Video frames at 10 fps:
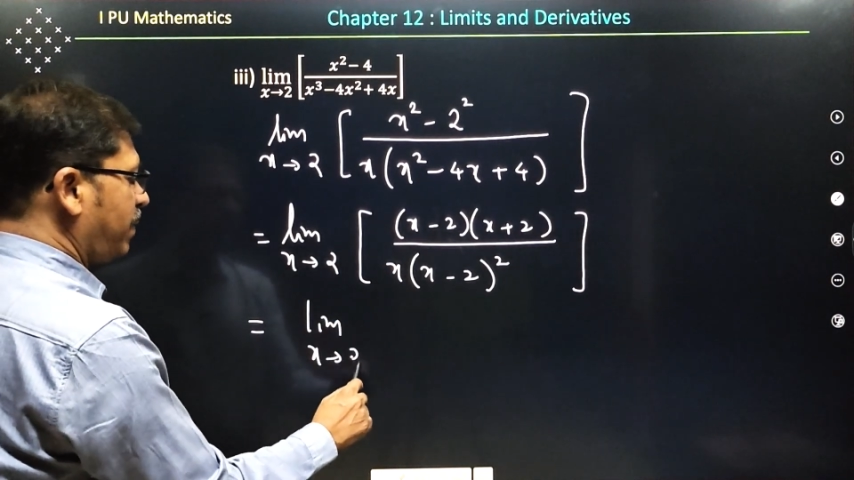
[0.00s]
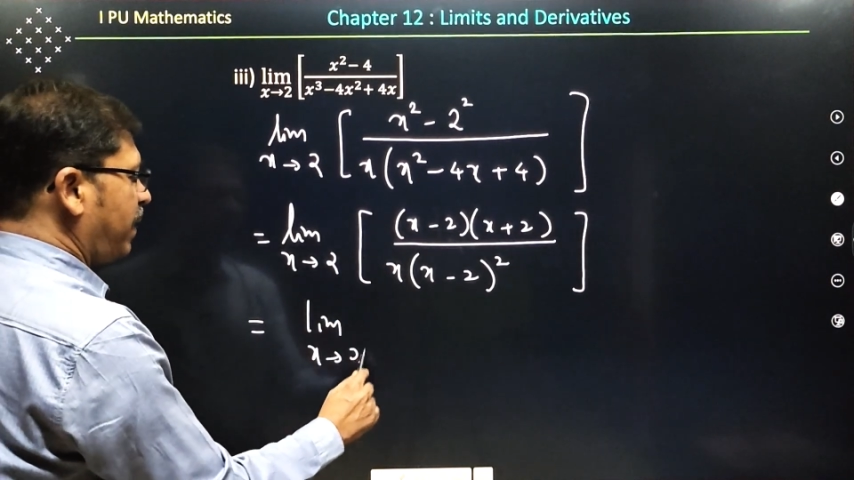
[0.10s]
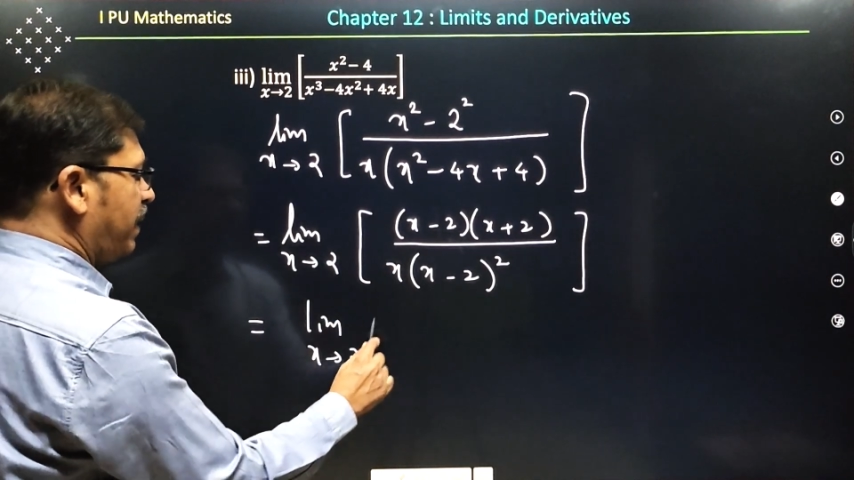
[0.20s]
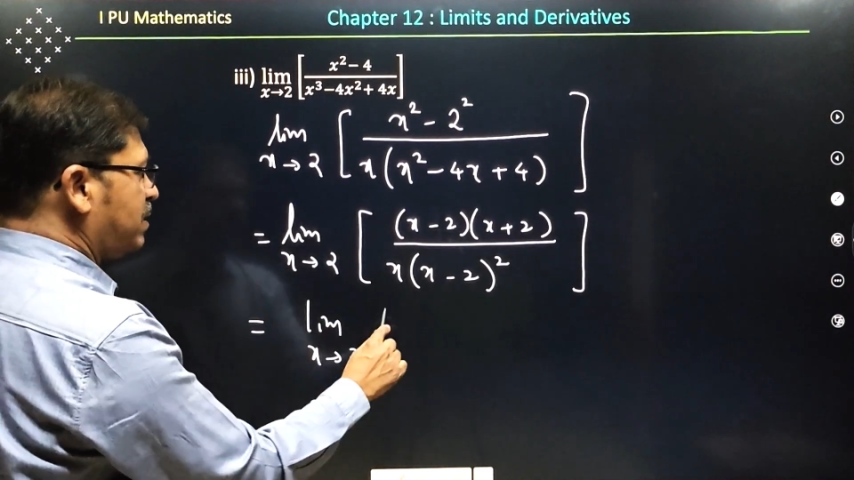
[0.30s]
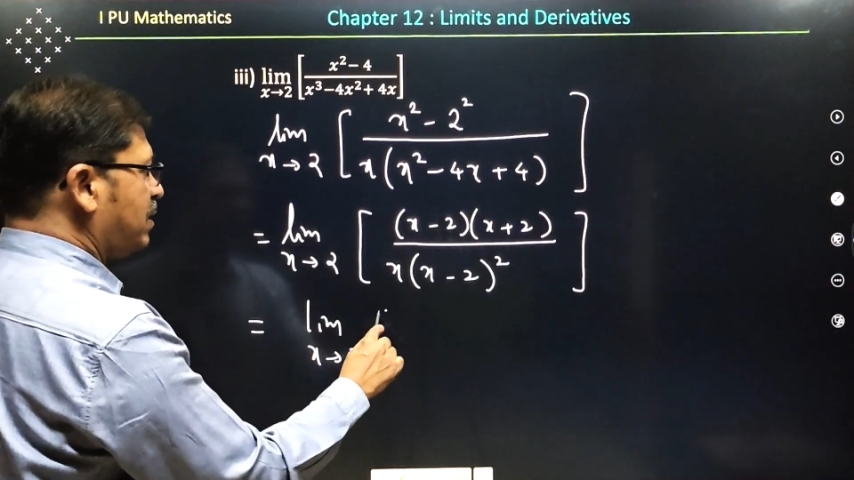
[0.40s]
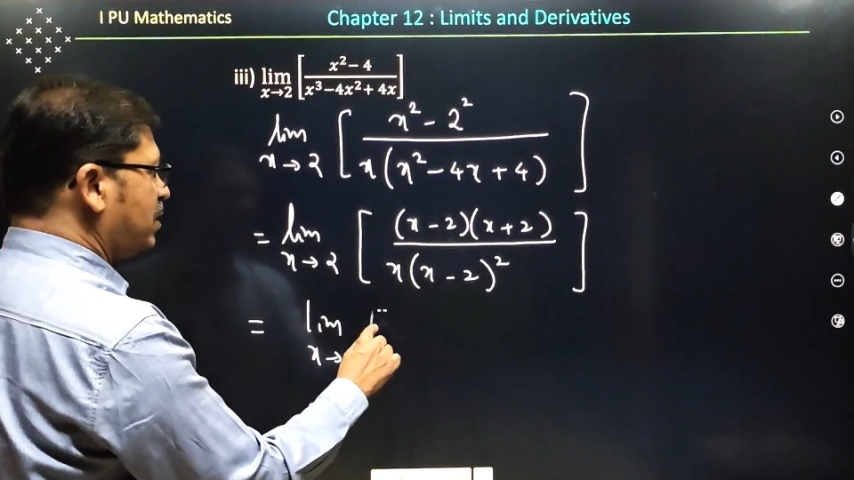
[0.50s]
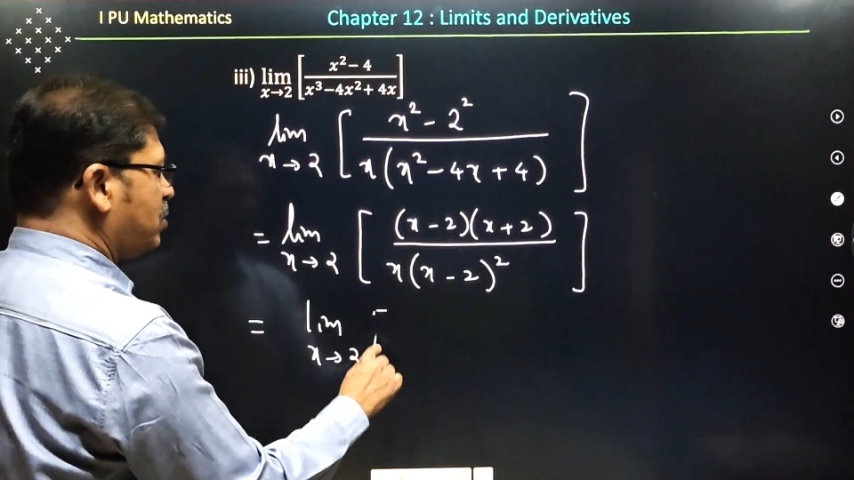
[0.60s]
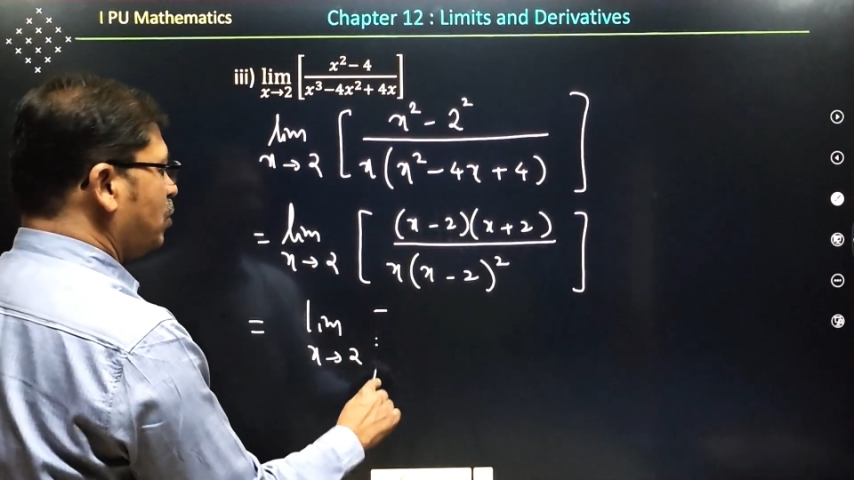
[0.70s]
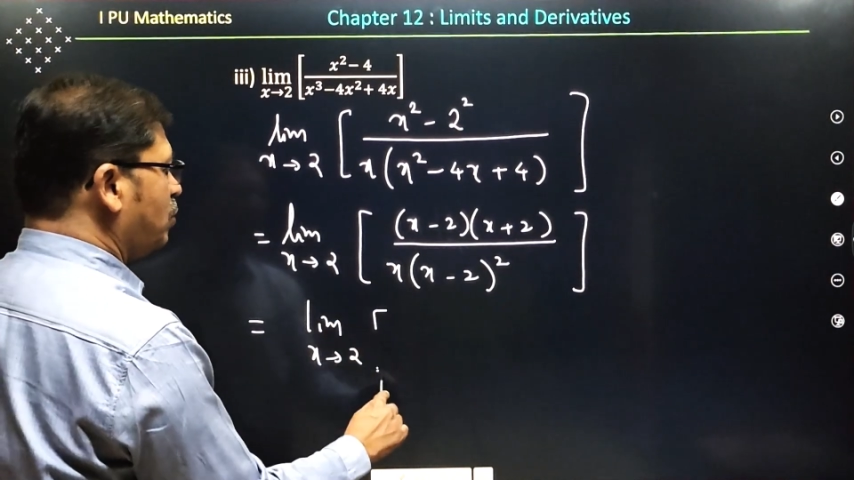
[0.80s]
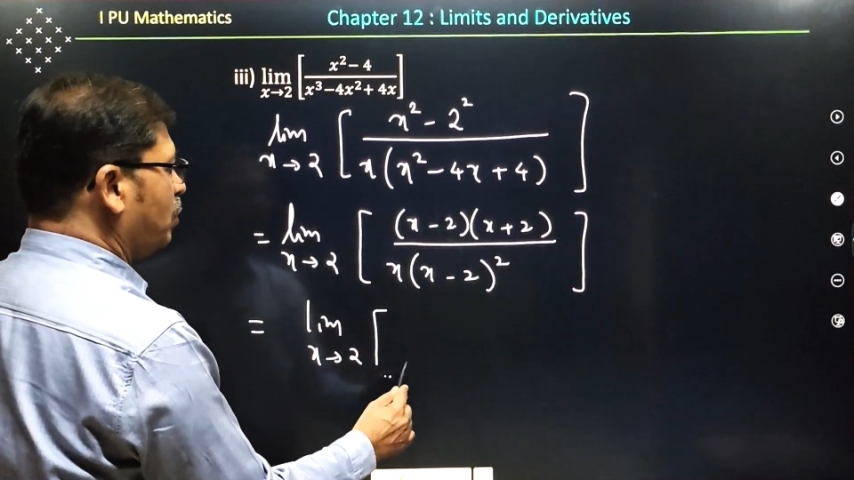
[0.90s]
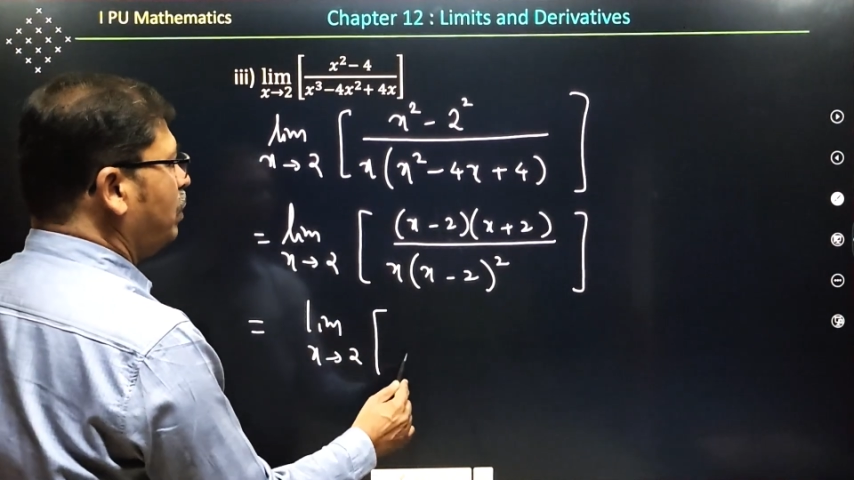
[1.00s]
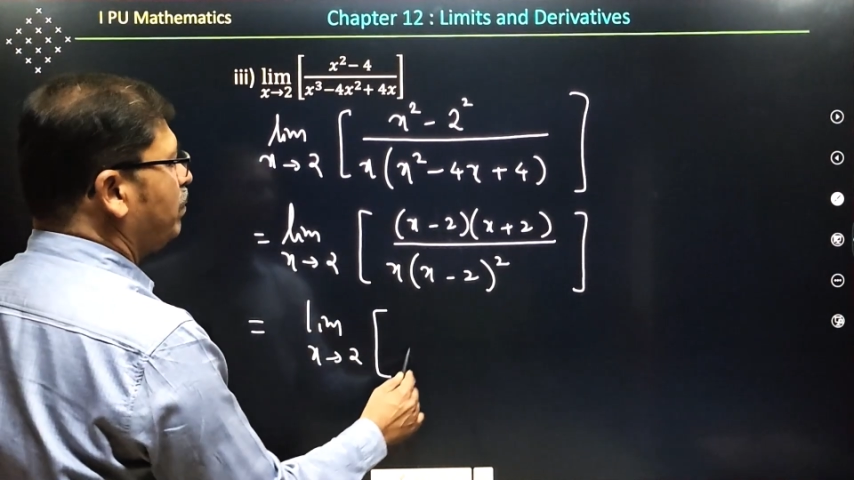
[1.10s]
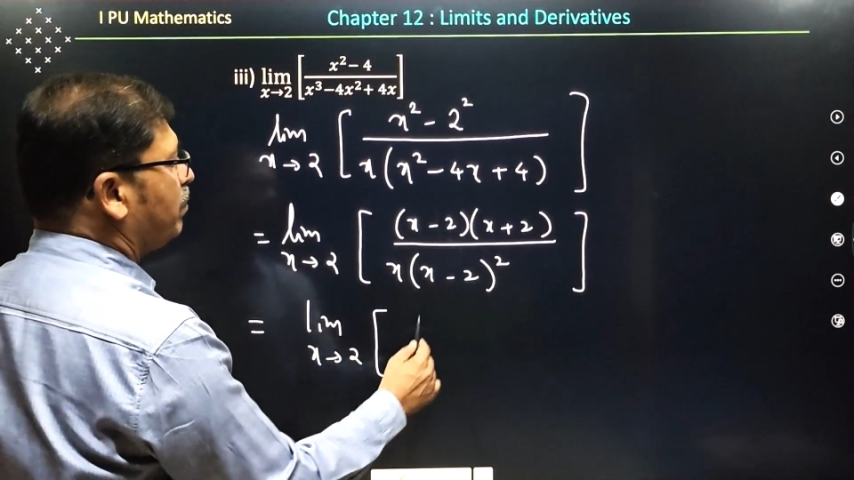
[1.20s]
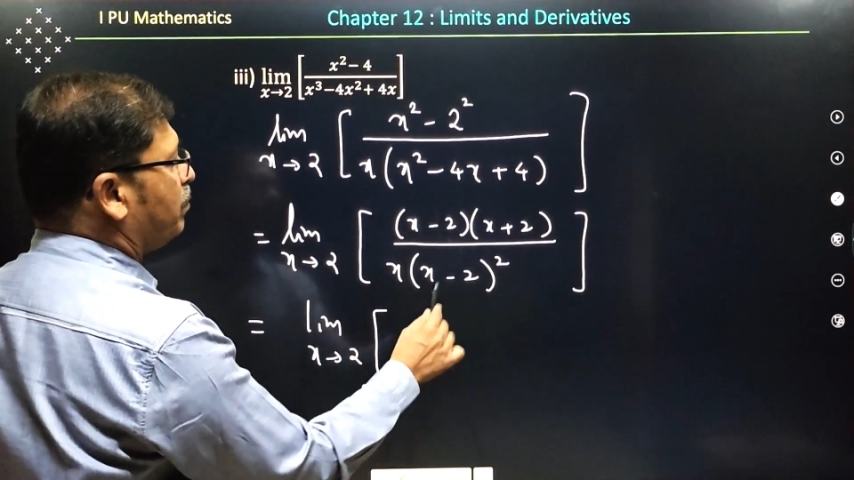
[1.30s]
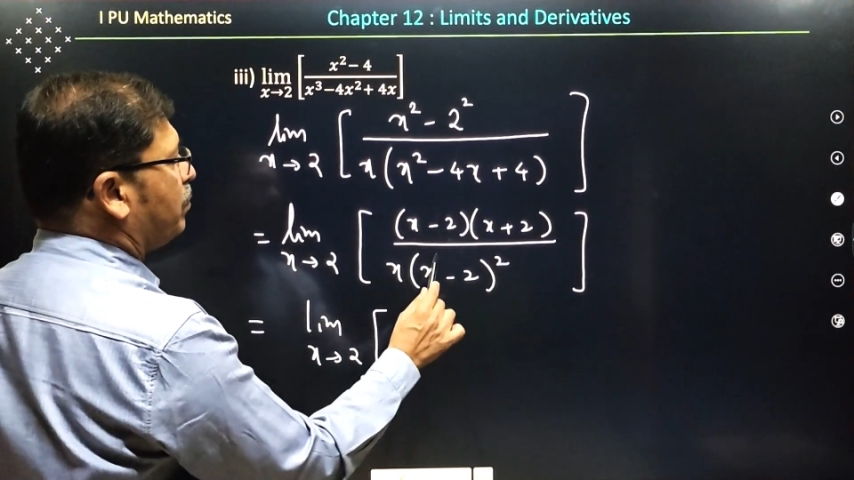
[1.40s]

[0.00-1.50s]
X tends to 2.